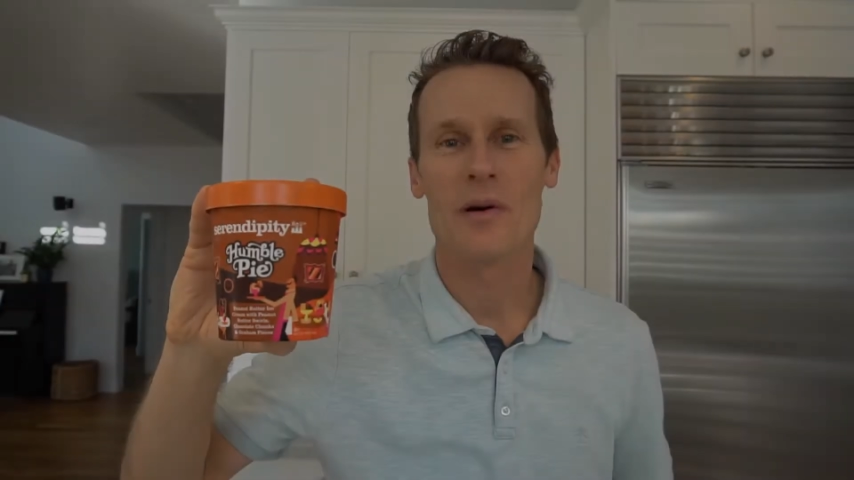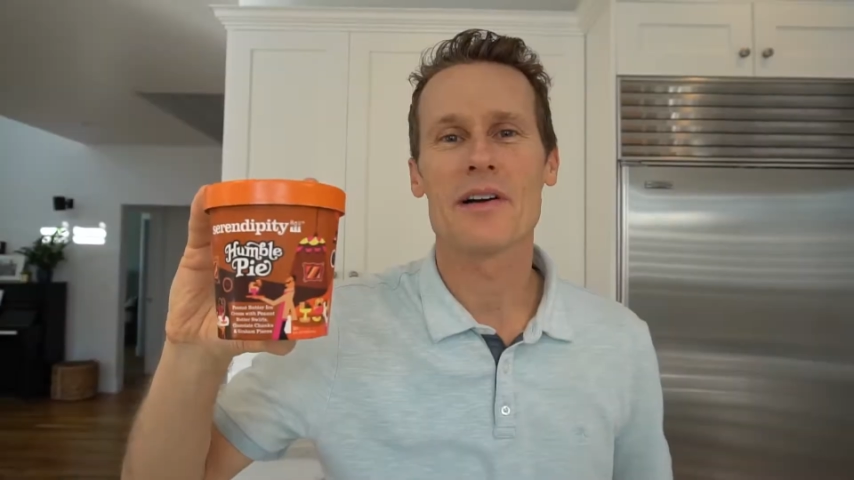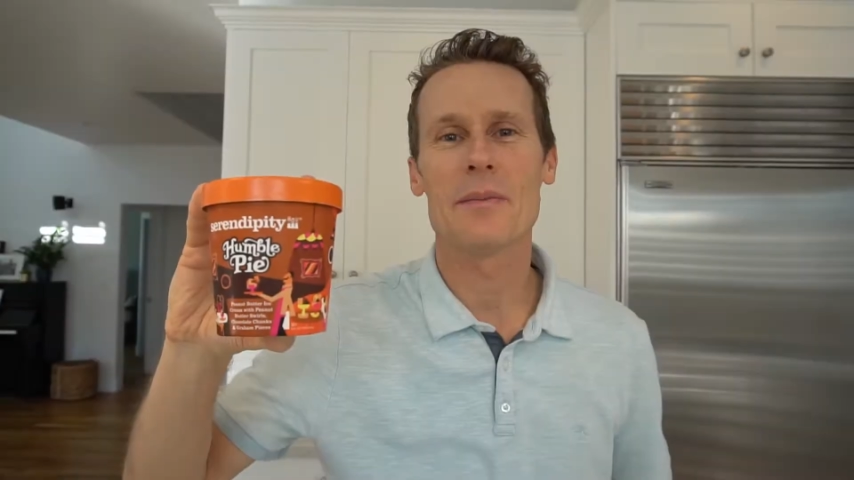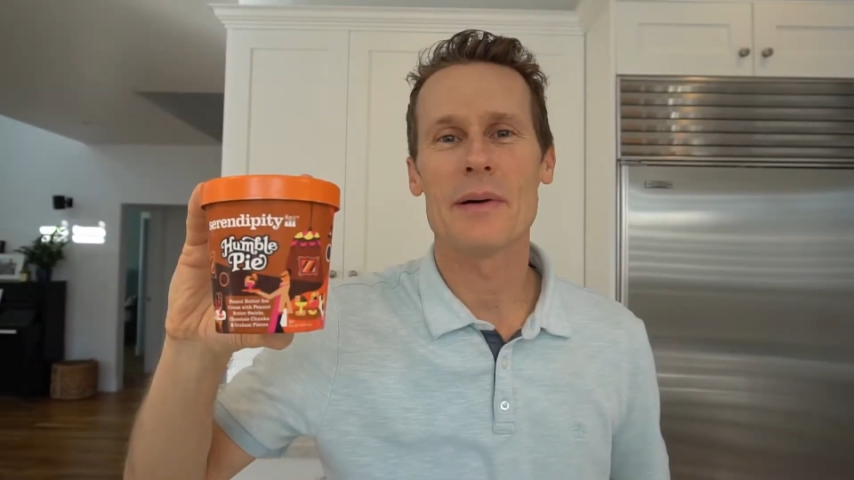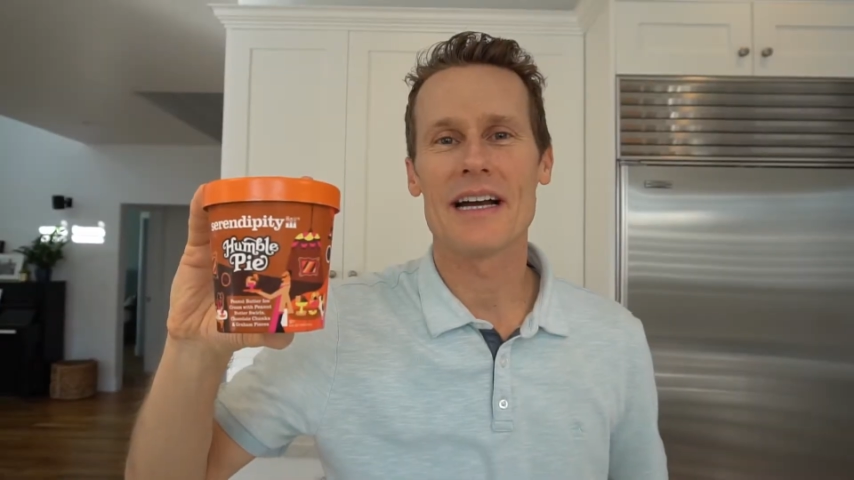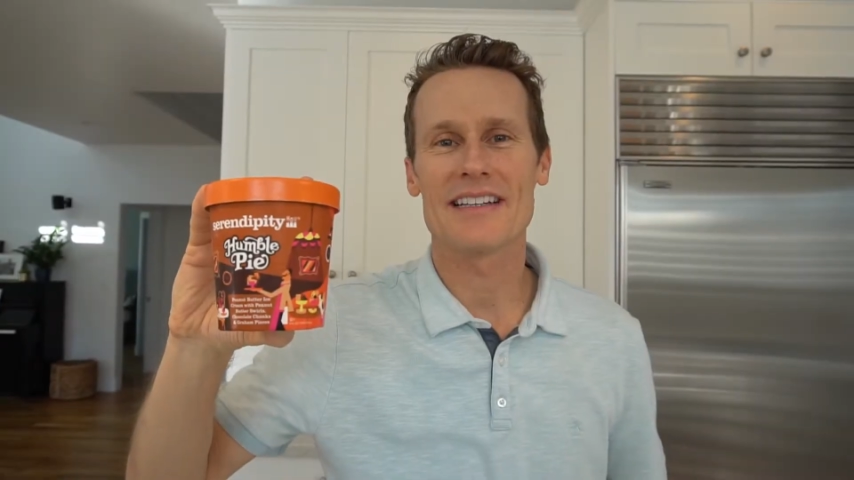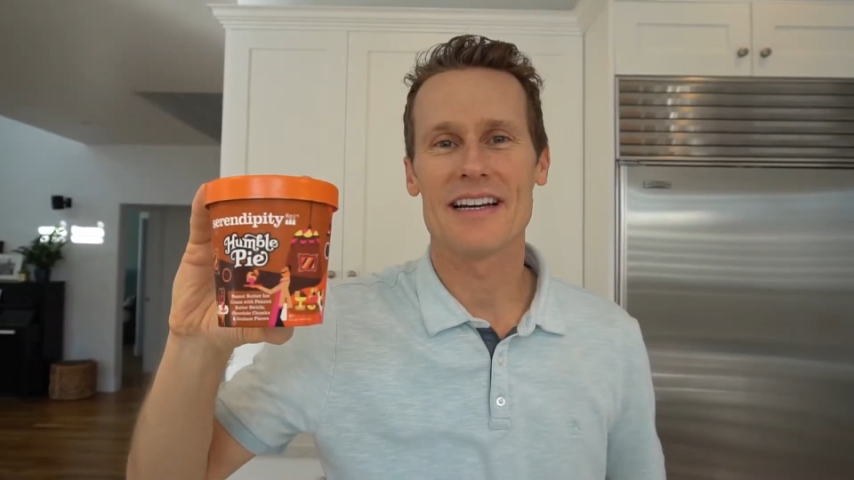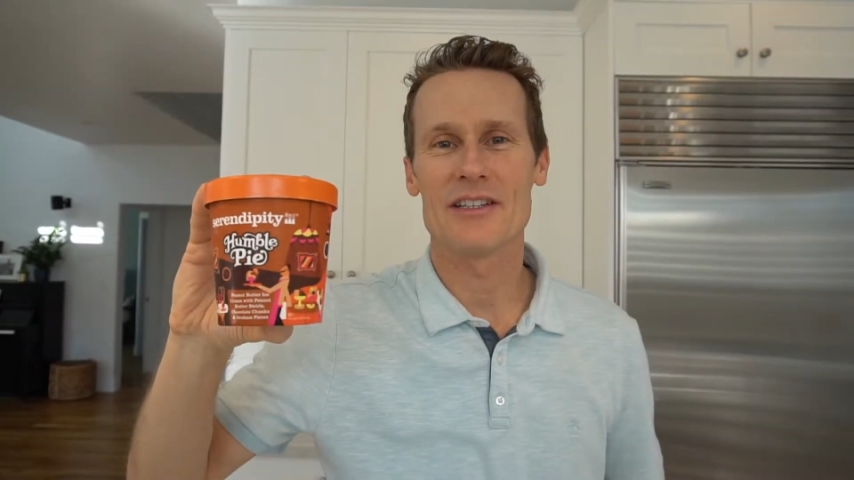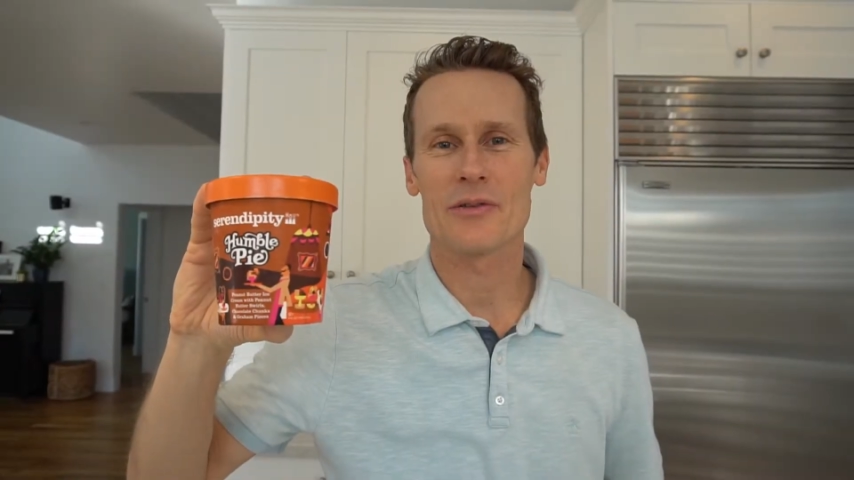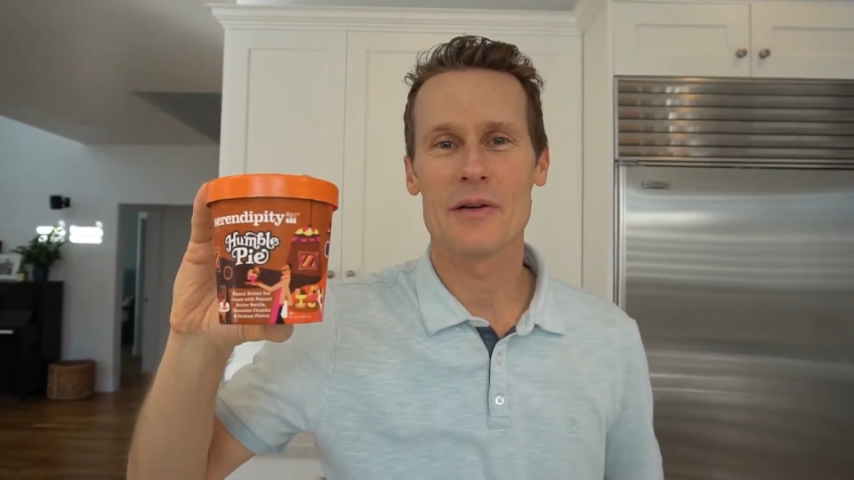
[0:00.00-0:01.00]
Welcome back to
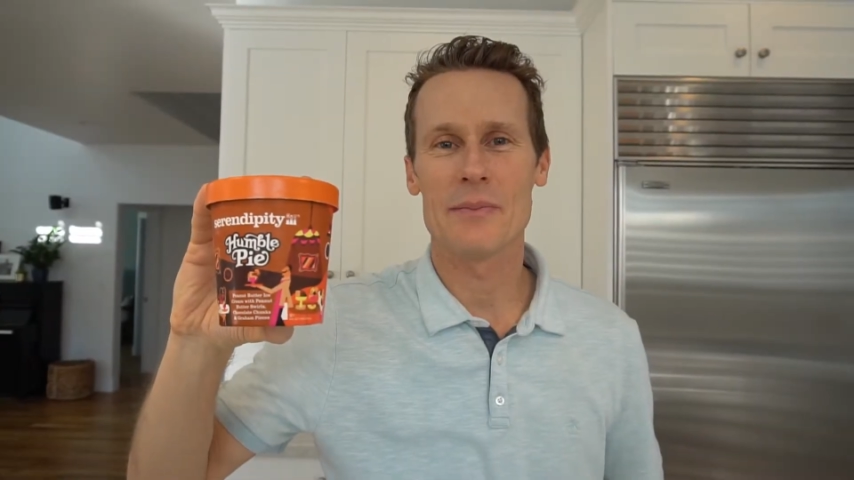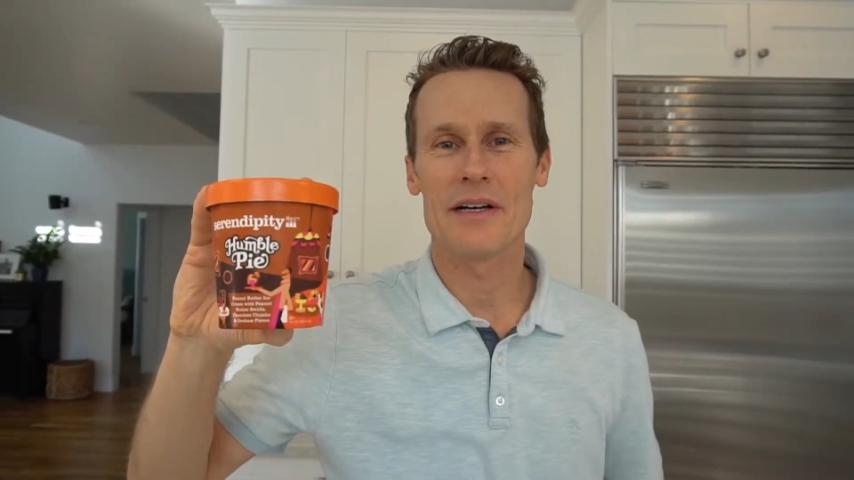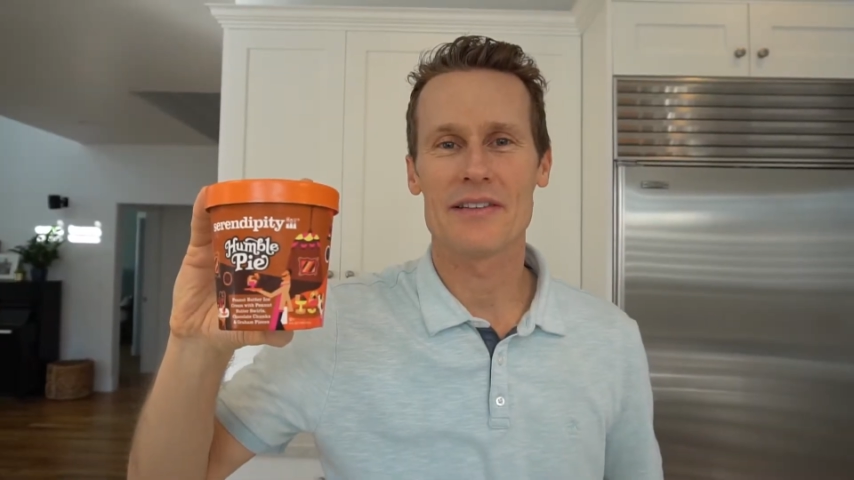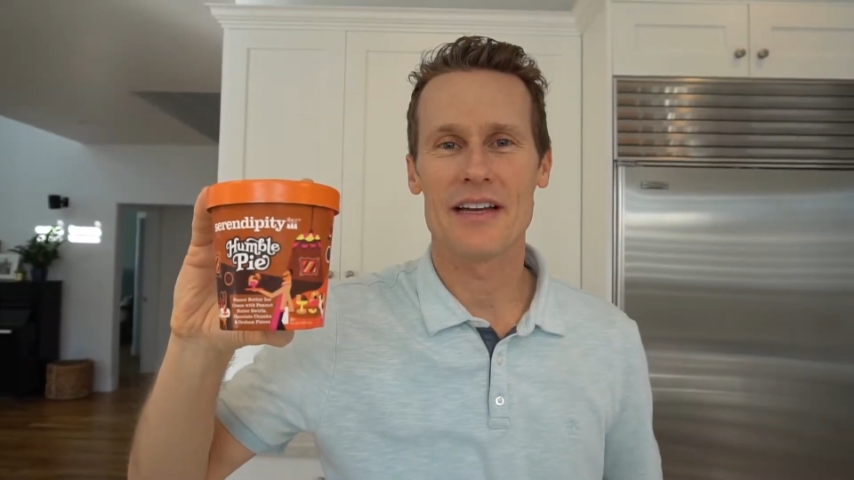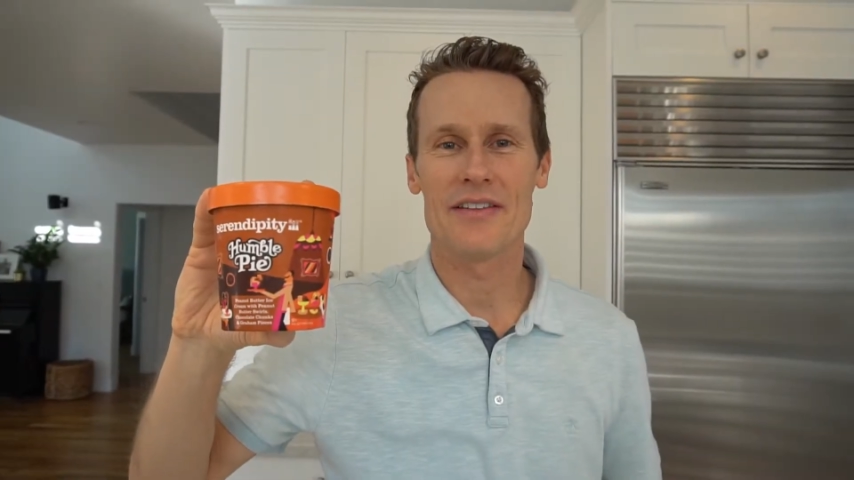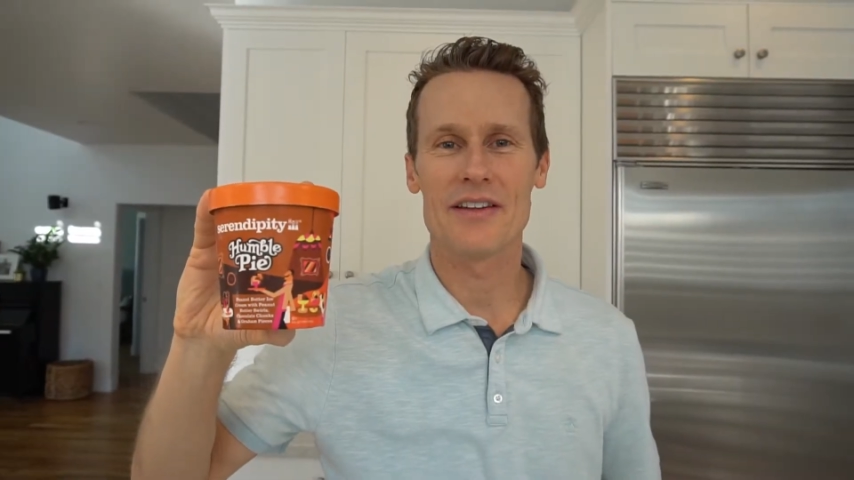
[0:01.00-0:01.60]
Ice Cream Meltdown.